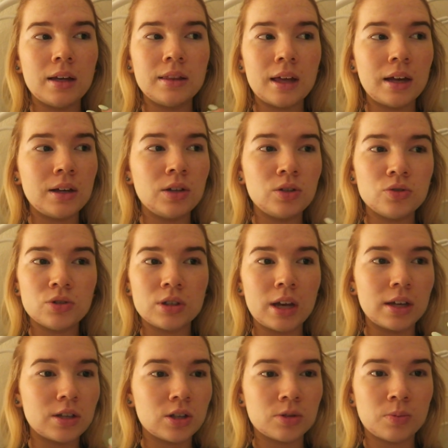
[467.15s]
then you just
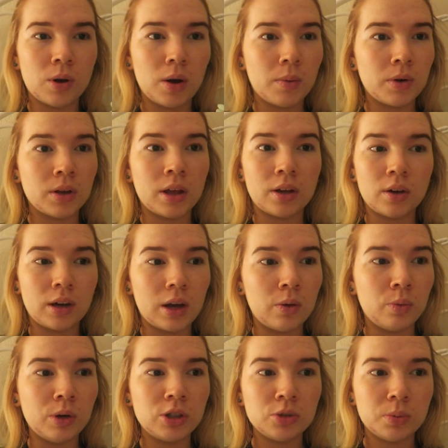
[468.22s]
get to this point where you're like, okay,
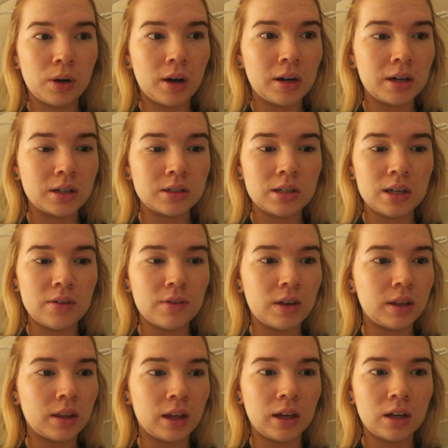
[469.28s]
which product
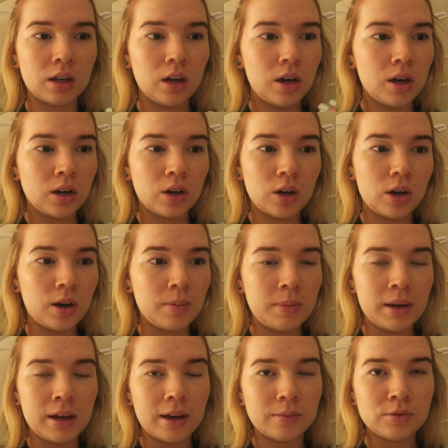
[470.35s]
even, like, could it be?